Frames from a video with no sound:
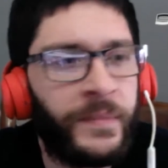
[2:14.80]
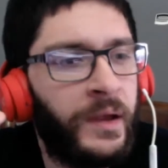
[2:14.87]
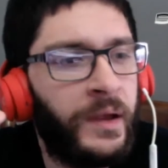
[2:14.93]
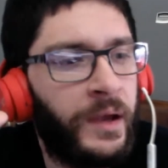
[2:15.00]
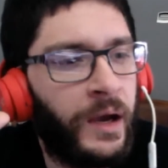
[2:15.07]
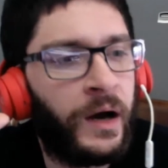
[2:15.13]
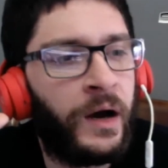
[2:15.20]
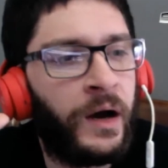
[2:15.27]

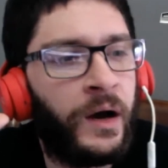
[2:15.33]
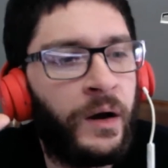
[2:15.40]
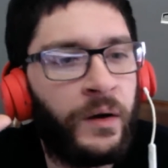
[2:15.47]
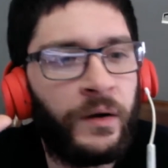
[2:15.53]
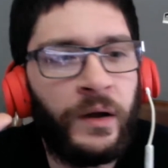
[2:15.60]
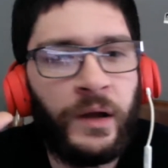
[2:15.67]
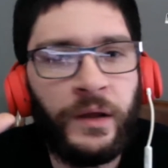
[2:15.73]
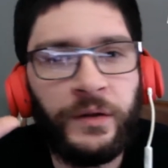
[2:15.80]
the
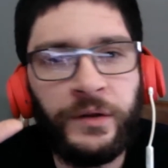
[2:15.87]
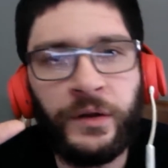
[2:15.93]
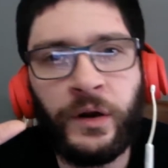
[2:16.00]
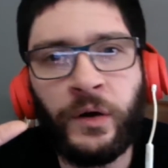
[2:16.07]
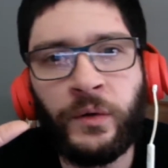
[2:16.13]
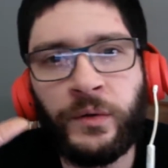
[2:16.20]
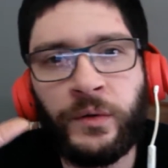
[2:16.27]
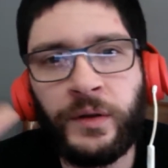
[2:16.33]

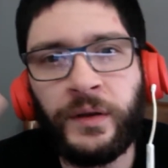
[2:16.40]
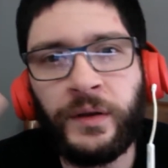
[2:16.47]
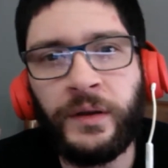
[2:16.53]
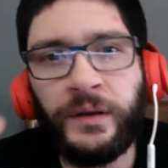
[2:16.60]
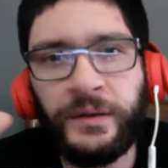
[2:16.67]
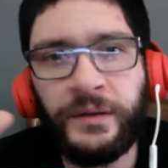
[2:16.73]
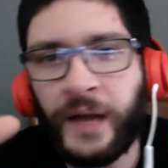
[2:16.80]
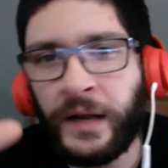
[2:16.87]

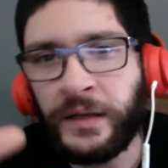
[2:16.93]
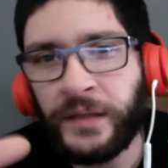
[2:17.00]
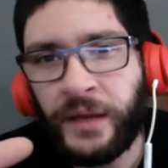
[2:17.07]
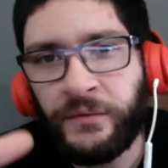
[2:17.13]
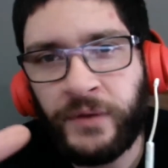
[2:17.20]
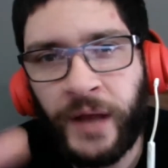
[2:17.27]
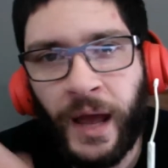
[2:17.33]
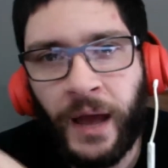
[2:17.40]

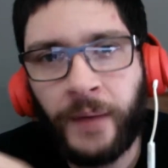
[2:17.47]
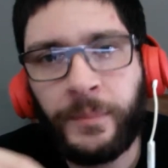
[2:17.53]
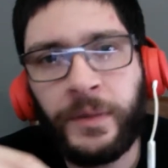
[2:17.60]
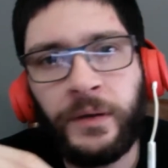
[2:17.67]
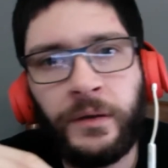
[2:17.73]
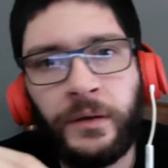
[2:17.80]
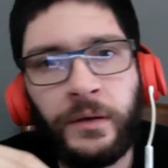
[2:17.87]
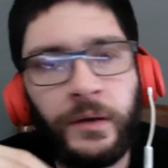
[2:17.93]
9/11
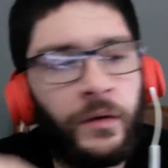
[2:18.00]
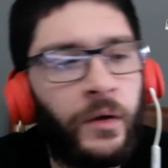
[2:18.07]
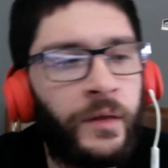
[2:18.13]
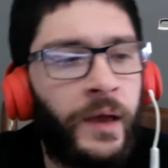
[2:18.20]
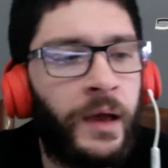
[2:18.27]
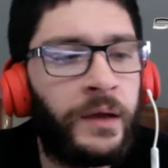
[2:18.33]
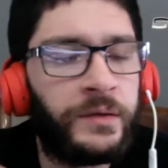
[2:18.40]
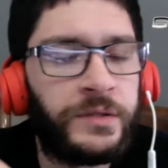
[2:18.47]
happened and all
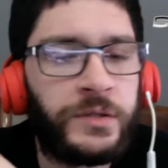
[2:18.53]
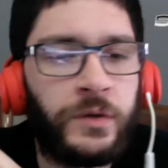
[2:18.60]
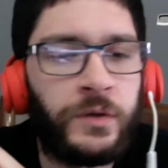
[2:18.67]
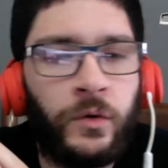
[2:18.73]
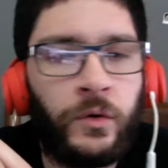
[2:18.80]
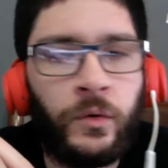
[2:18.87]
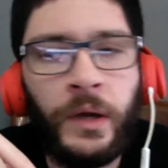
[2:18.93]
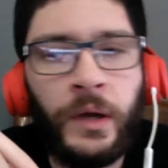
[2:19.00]
that.
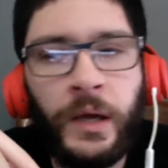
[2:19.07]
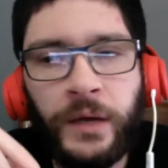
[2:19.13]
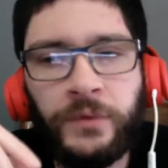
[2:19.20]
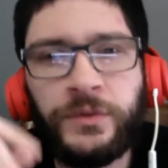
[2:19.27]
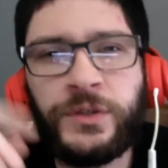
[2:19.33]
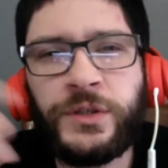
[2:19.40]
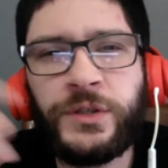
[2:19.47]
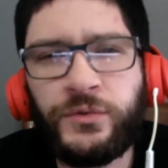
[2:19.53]
So it
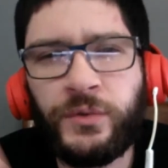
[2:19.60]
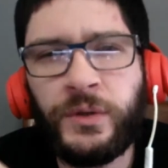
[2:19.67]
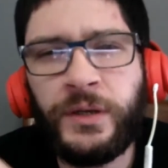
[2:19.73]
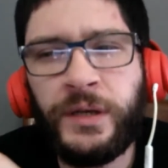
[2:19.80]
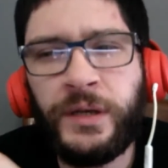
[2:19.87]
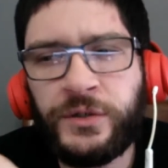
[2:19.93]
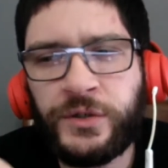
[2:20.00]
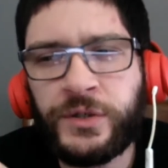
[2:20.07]
was just
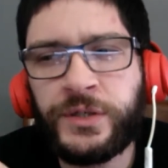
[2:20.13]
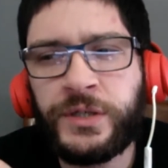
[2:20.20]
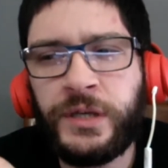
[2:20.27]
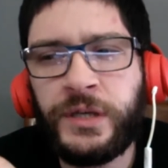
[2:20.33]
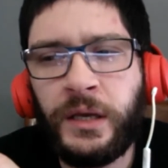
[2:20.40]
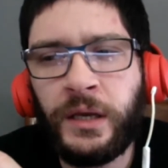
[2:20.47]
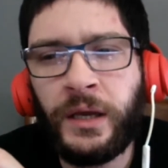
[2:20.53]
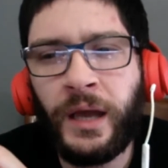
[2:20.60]
really
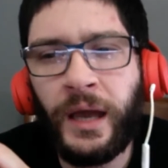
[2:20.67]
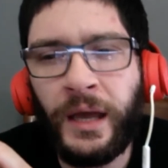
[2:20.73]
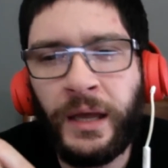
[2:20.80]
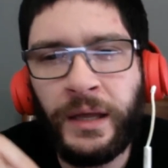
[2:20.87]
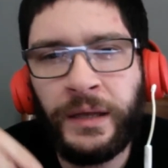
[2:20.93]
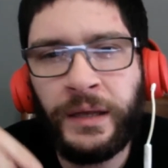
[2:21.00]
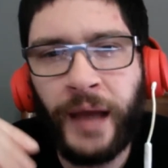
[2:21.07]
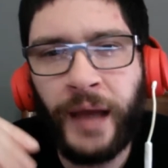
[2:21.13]
interesting.
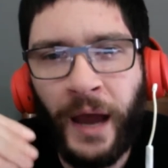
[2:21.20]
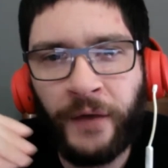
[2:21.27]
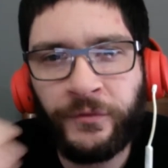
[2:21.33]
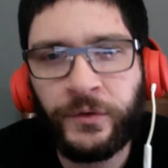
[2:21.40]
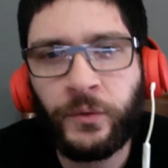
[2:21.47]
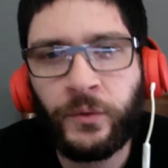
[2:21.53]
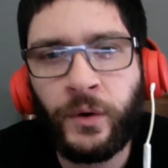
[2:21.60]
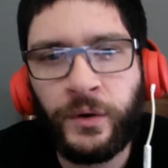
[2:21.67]
And
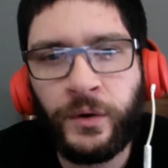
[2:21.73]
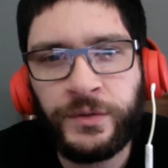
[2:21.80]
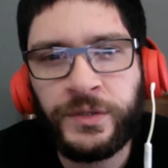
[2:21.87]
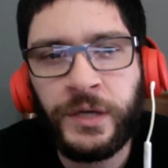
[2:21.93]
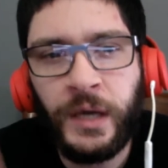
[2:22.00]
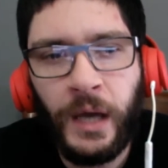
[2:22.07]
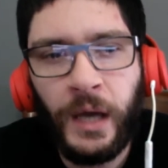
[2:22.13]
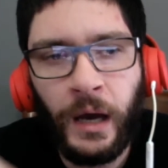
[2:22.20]
afterwards,
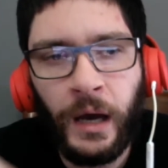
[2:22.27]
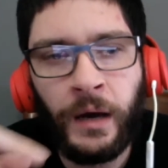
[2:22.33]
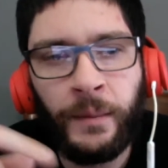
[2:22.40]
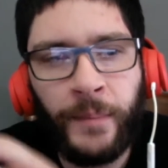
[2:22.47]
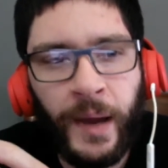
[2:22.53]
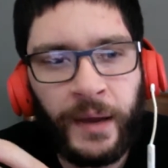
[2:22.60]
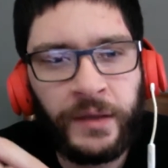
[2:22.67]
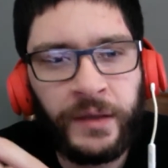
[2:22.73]

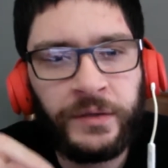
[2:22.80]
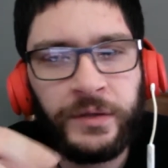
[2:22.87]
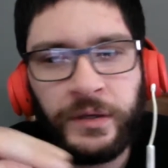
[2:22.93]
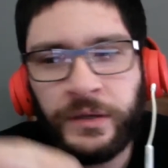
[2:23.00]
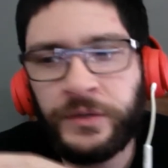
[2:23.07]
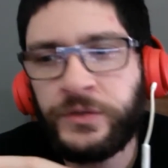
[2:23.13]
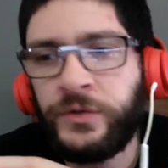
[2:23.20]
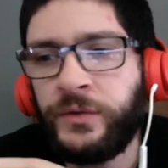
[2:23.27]
back in
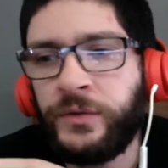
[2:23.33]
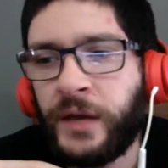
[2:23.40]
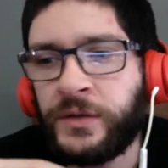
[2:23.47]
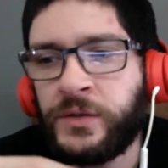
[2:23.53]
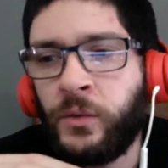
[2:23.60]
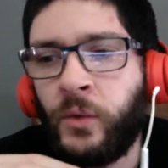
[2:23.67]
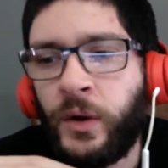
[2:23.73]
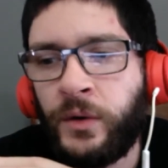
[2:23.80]

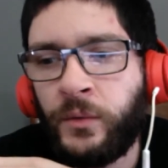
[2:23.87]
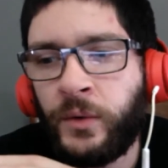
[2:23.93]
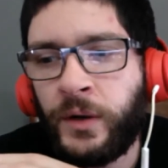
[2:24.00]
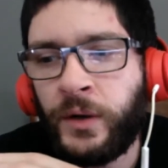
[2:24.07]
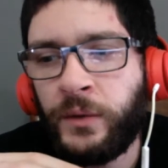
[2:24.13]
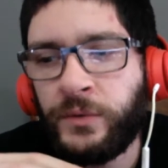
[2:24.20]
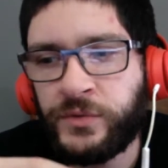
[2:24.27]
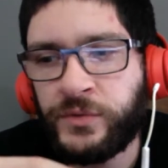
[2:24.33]
2001, when
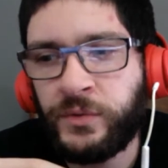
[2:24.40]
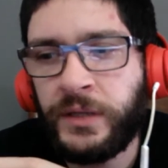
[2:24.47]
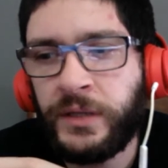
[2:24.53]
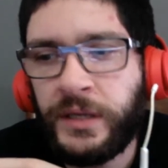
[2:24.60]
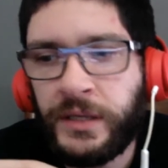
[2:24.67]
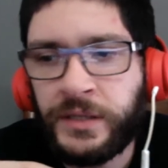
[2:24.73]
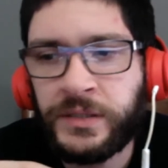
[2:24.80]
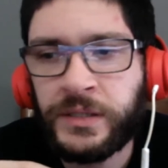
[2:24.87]
it was
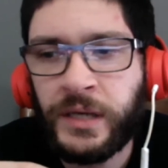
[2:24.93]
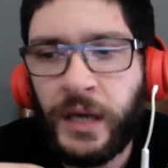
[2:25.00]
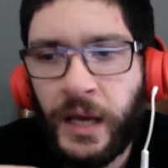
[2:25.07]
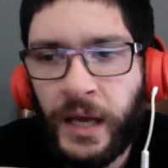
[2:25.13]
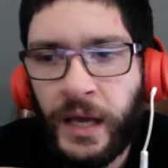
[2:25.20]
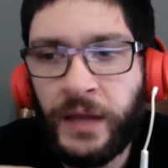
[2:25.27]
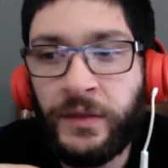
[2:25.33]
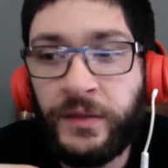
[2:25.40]
released
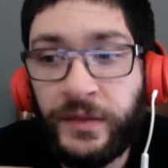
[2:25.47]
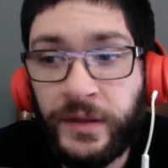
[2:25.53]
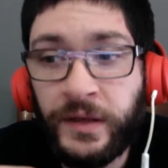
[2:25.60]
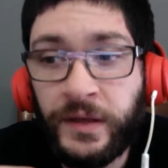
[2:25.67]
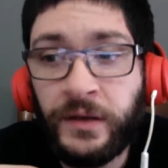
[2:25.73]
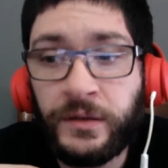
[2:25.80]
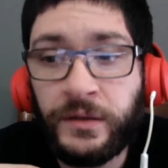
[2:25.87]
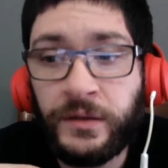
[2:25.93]
in
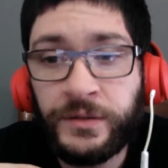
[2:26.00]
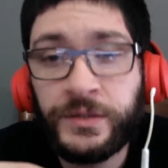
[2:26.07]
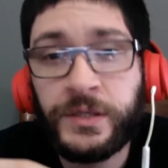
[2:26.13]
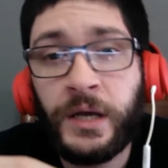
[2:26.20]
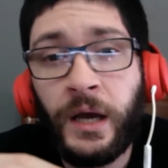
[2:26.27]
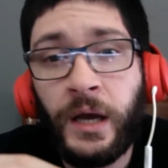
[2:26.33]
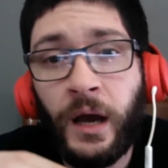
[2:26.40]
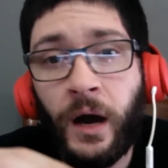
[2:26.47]
theaters,
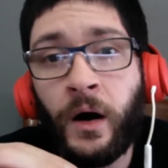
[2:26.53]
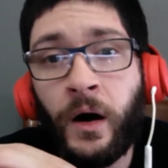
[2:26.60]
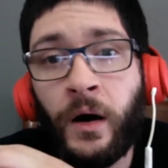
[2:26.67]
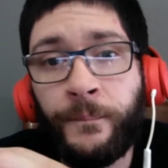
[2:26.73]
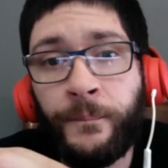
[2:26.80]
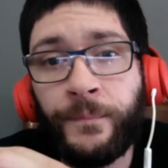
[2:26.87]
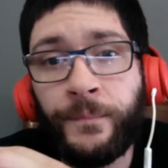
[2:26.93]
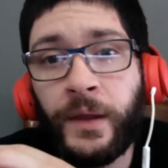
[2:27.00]

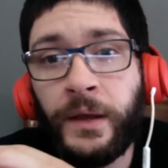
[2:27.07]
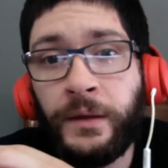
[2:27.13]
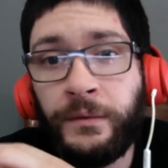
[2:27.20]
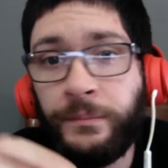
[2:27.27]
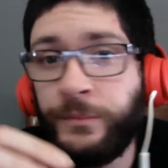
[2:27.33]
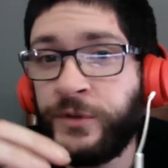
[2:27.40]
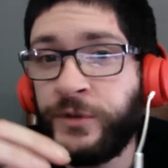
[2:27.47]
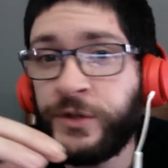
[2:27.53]

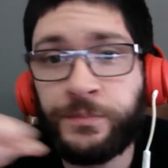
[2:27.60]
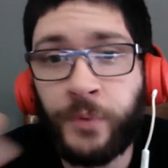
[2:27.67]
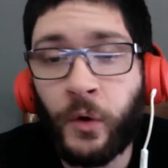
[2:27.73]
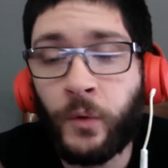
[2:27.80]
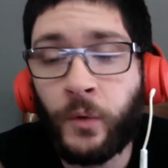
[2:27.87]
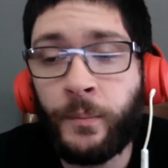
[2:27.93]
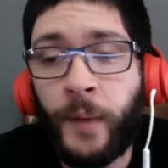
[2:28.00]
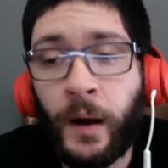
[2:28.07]
it just
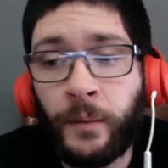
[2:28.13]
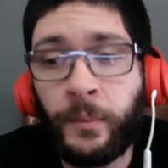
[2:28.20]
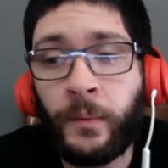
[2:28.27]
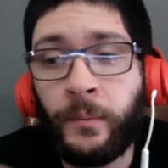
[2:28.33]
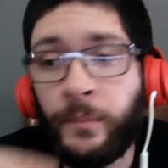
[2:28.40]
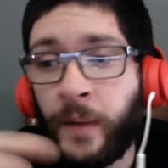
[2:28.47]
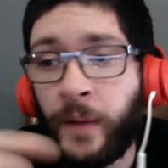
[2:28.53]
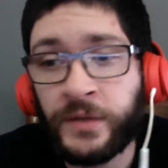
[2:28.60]
broke
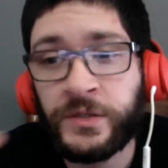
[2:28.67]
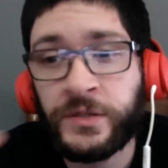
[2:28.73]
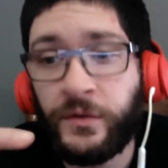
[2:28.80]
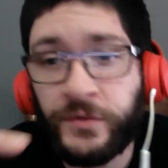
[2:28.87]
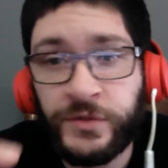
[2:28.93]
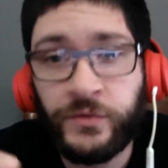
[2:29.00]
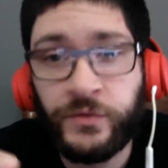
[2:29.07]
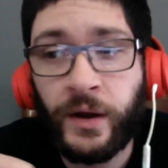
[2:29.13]
box
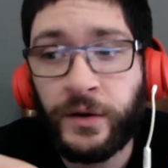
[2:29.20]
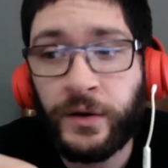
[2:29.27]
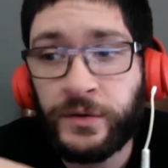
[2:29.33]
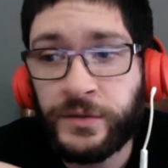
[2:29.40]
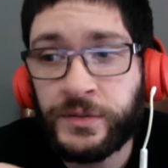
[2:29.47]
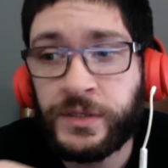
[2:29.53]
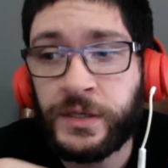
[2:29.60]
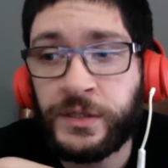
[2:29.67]
office
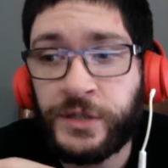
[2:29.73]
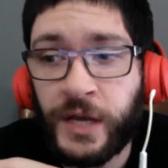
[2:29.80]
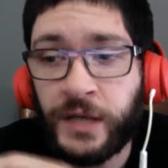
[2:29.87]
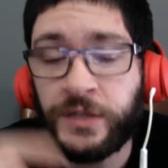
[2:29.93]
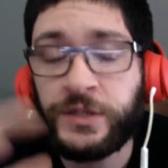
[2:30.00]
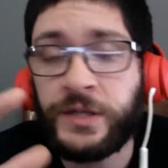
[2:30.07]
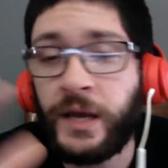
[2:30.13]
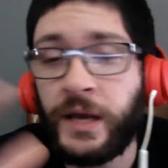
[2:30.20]
records. It
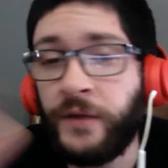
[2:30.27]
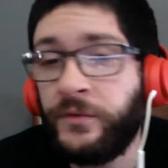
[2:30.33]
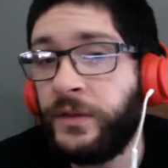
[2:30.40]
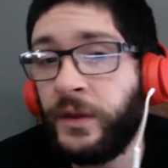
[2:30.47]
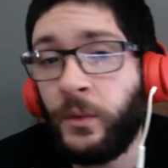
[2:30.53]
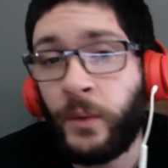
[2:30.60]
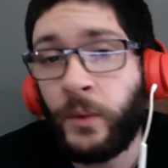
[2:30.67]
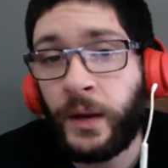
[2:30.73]
changed
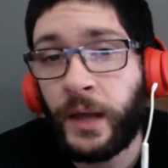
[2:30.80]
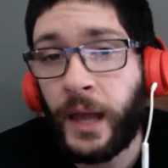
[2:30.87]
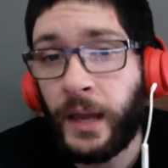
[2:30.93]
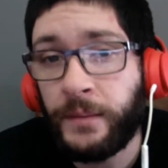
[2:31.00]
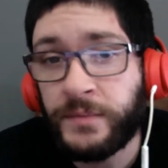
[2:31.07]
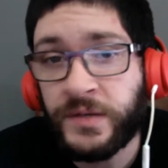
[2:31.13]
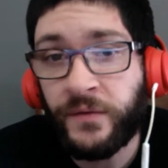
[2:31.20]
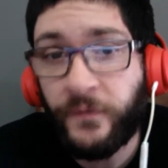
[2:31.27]
everything when it came
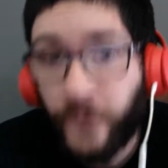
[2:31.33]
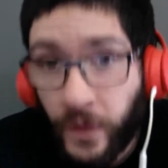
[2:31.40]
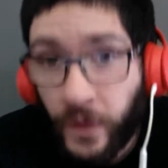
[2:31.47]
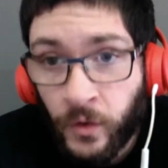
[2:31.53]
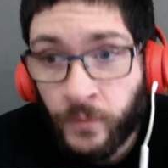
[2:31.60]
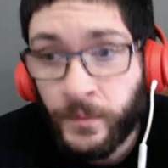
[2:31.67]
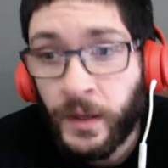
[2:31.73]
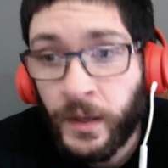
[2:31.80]
to
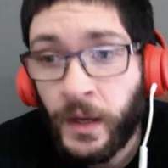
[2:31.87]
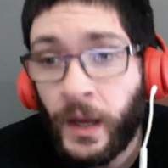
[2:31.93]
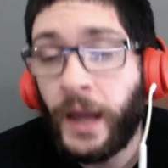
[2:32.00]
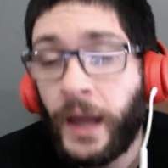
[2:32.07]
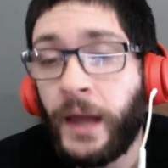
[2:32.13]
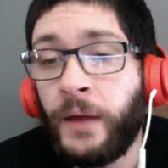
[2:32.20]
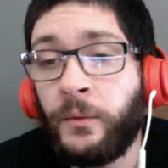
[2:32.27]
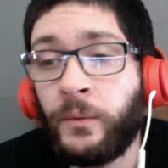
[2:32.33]
film
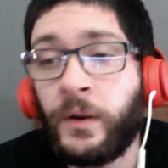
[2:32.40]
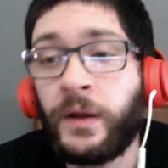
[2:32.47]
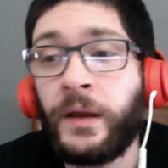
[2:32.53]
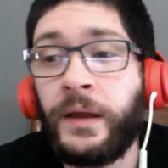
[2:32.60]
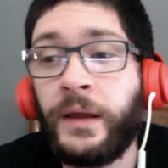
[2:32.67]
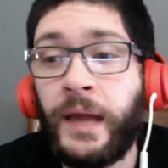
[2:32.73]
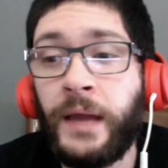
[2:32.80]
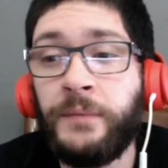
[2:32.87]
and what
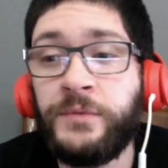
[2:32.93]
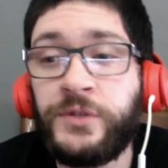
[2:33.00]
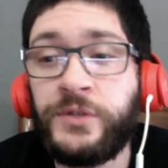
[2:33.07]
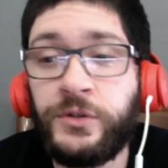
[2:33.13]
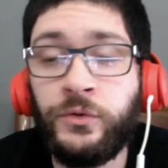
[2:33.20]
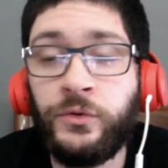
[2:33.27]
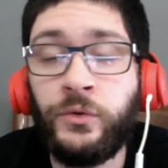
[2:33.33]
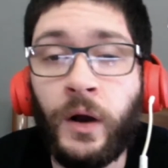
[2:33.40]
came
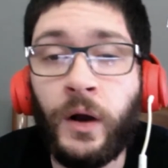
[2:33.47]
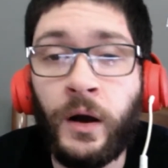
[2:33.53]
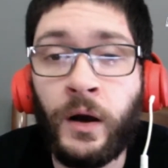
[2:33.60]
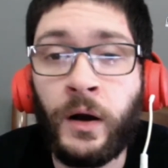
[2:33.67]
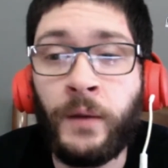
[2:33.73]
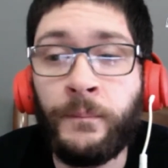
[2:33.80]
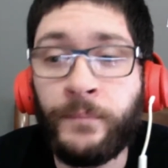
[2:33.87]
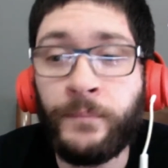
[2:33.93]

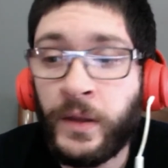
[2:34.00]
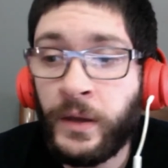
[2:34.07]
to